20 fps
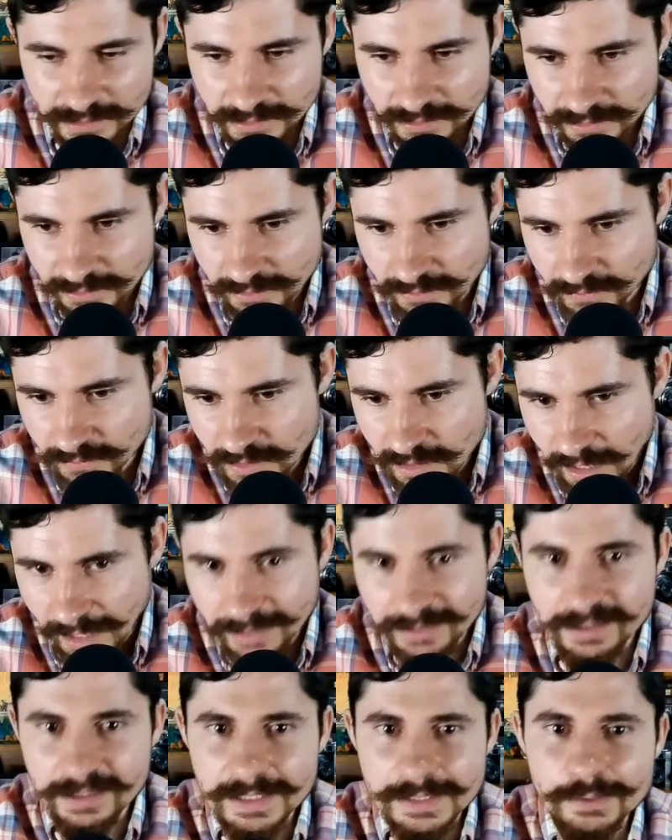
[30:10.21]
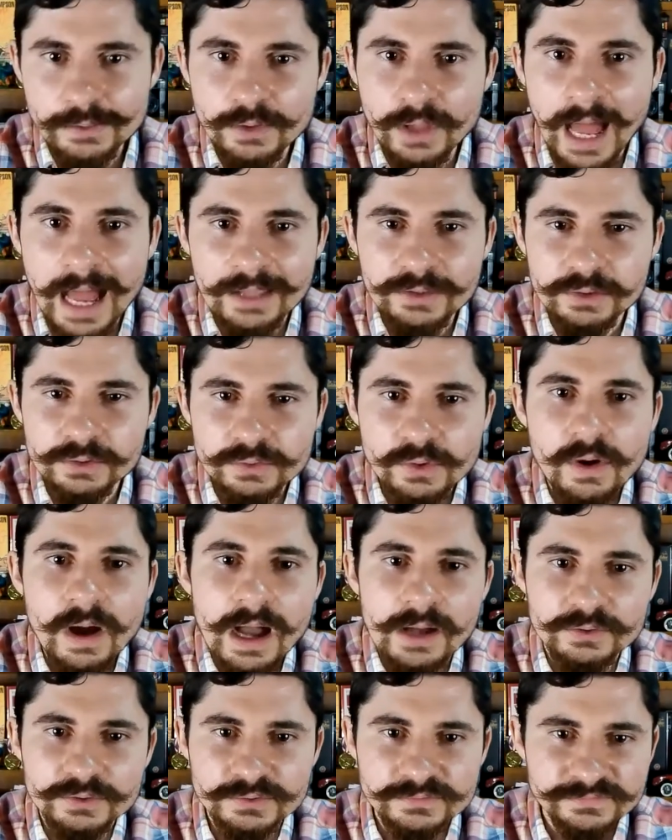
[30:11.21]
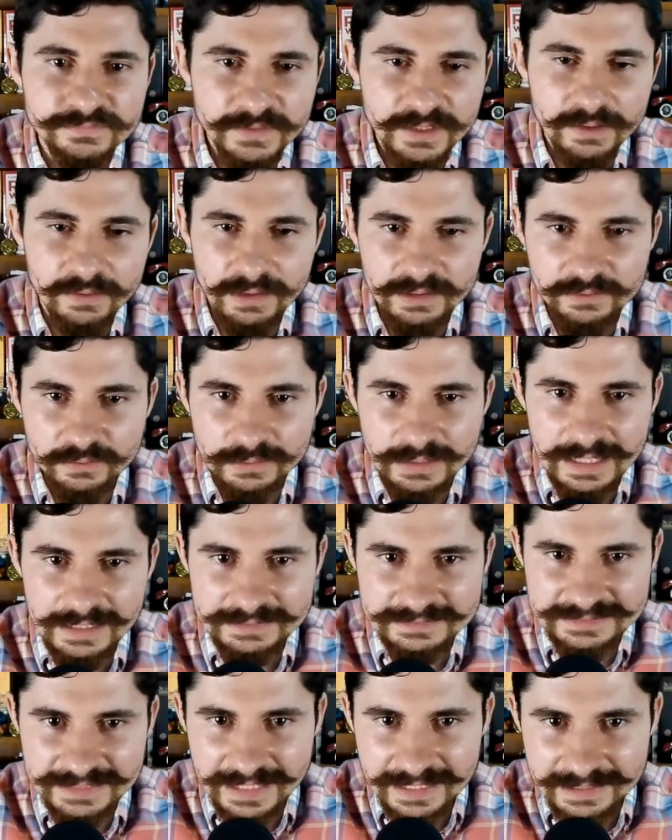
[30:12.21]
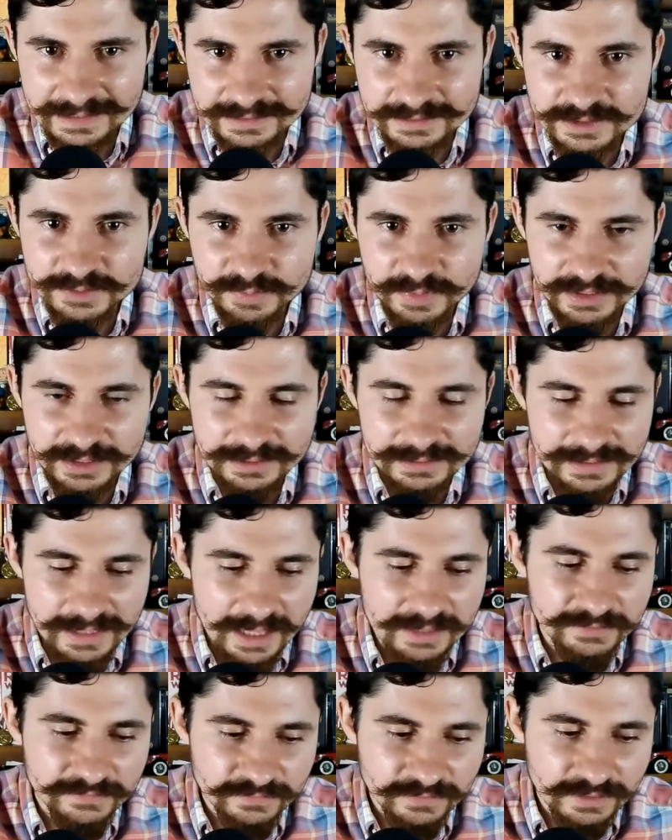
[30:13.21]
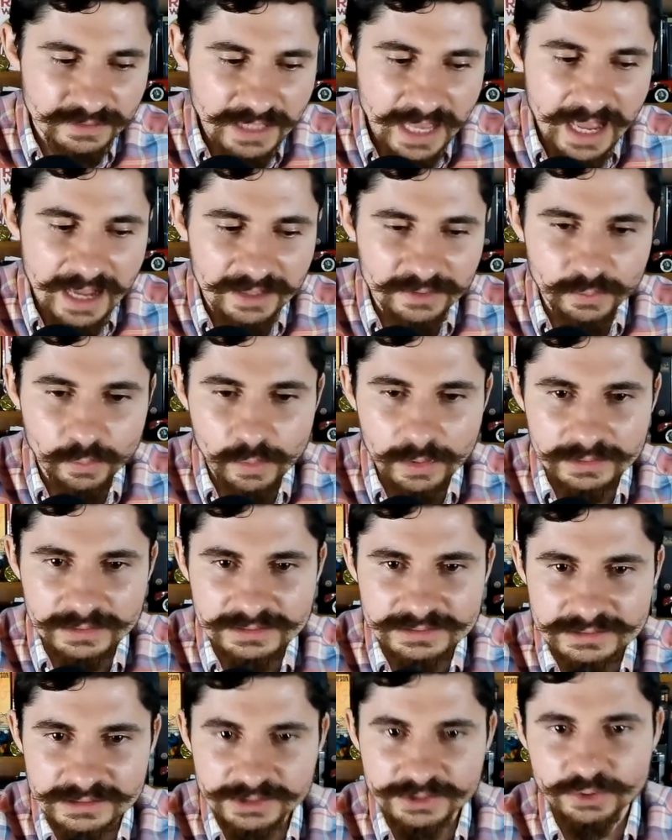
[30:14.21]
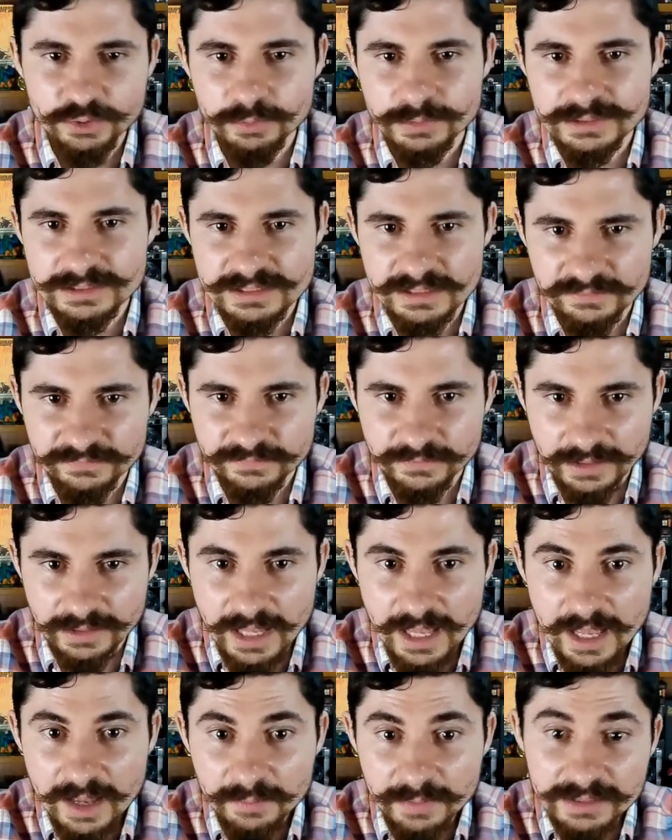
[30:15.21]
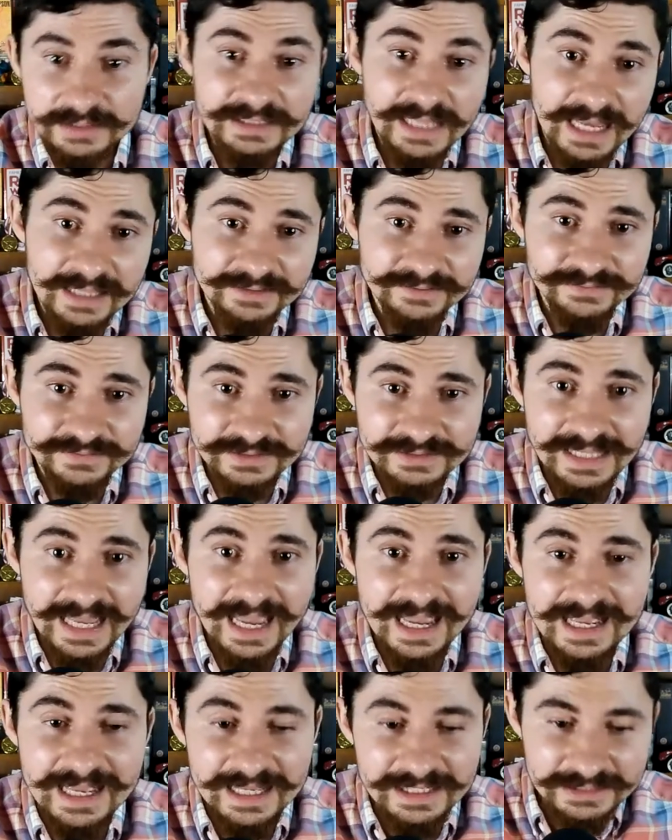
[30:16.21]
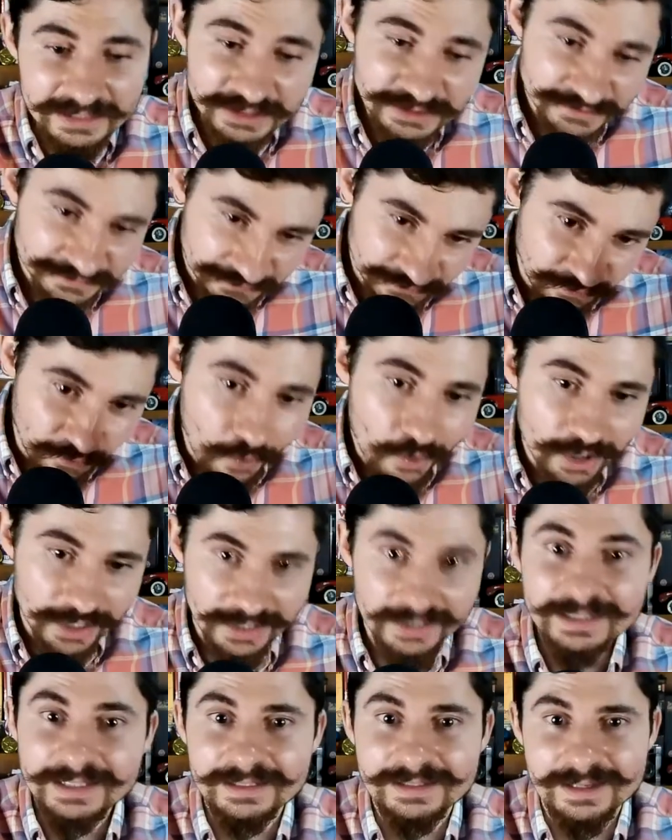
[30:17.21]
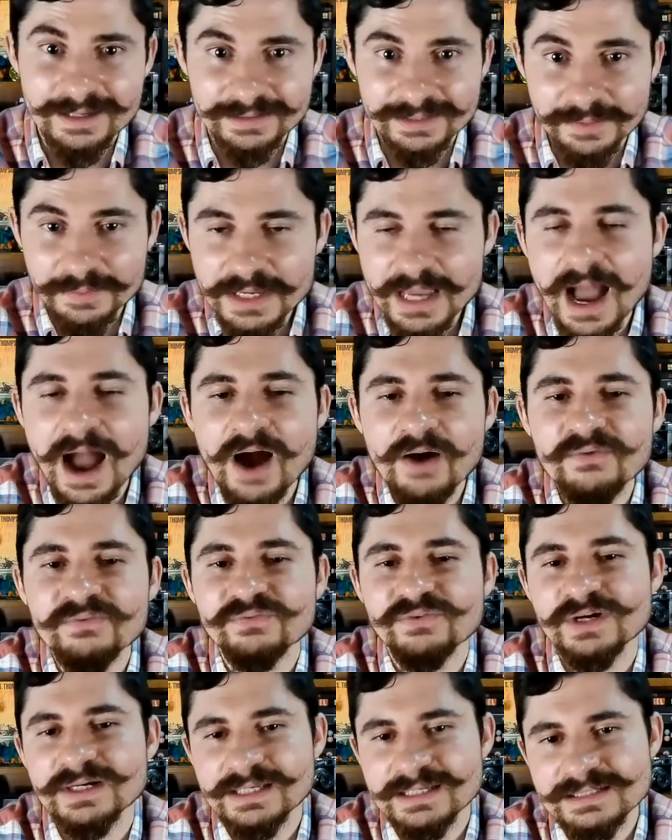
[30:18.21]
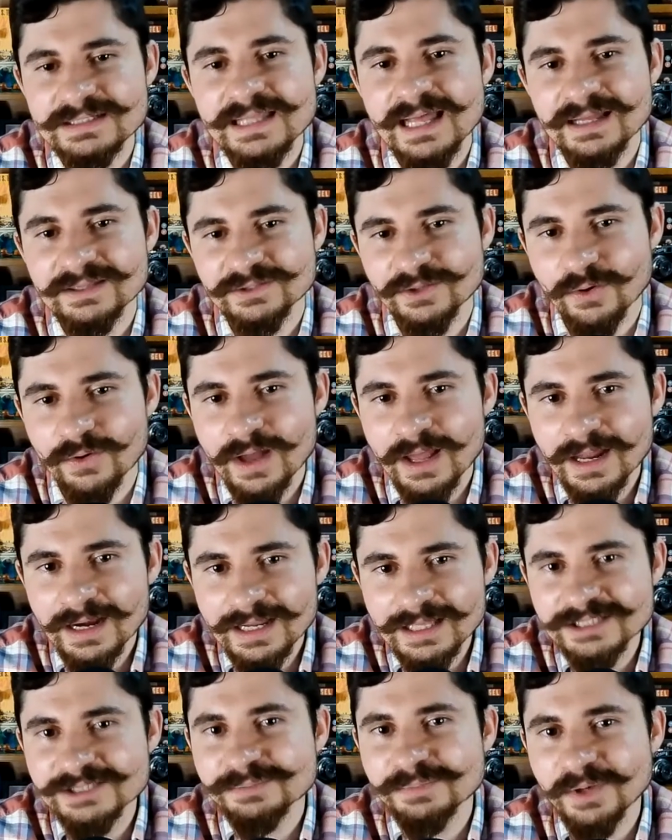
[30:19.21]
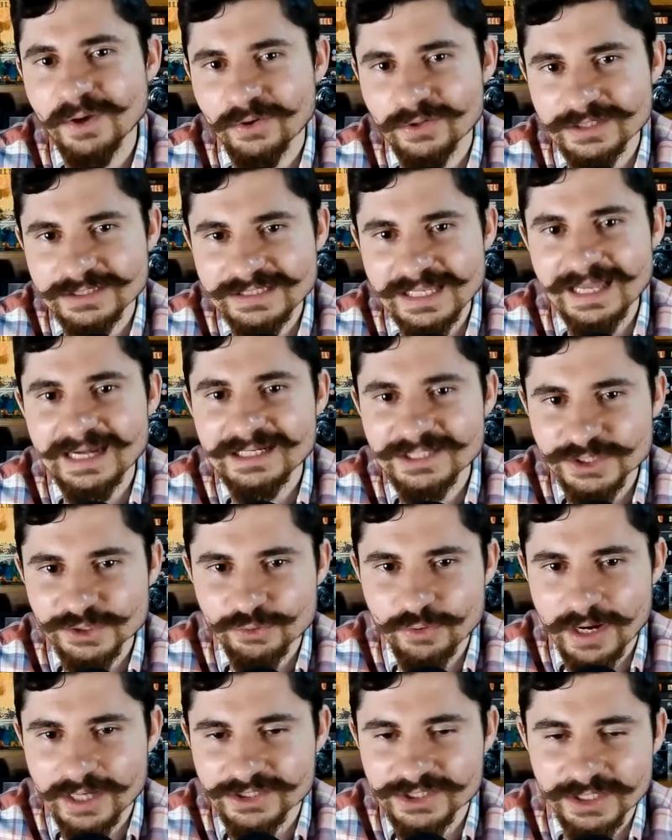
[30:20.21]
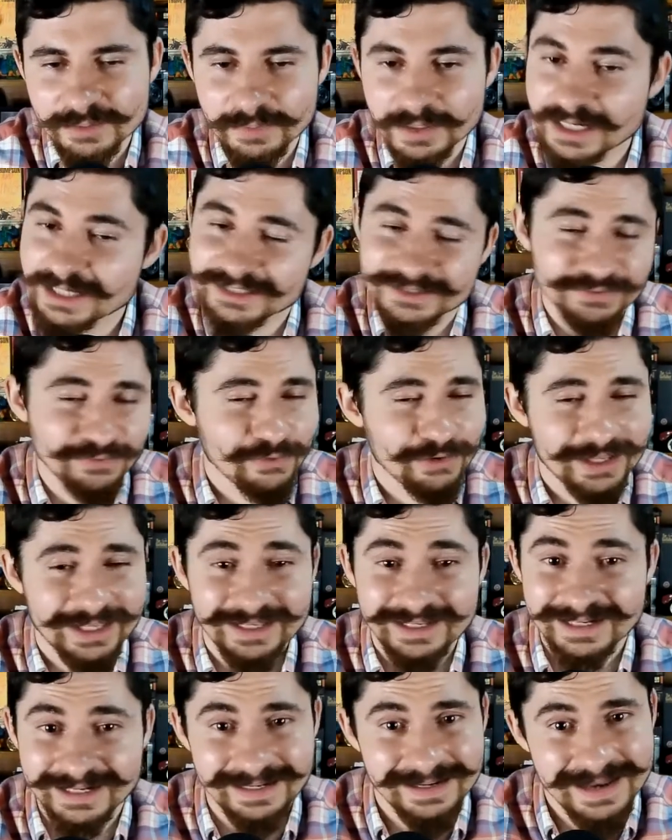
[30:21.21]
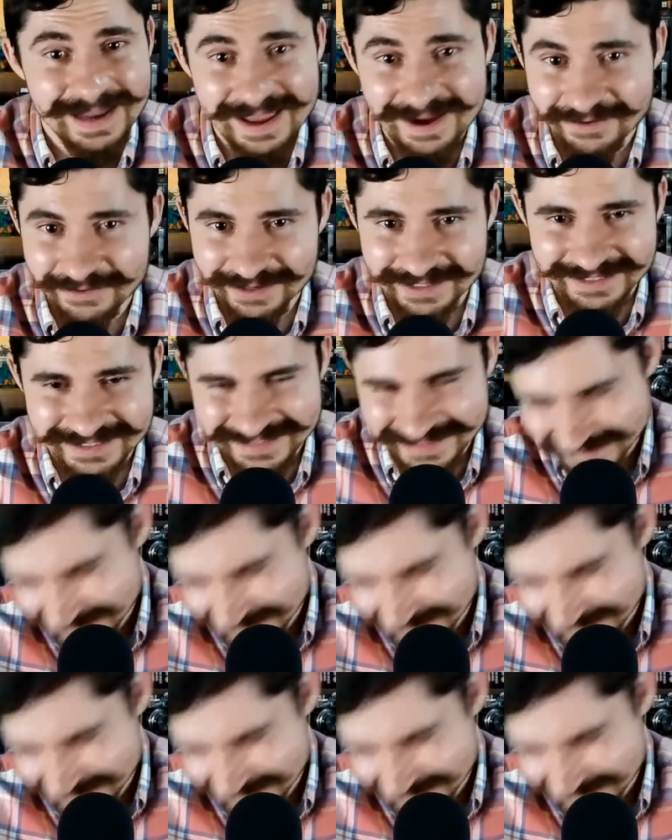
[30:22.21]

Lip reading: I don't know how to feel. I don't like cyclists, but at the end of the day, I don't want to see human suffering. But at the end of the day, this fucking idiot. I mean, how funny is that, though? Let's be honest. It is tragic, but it's fucking hilarious.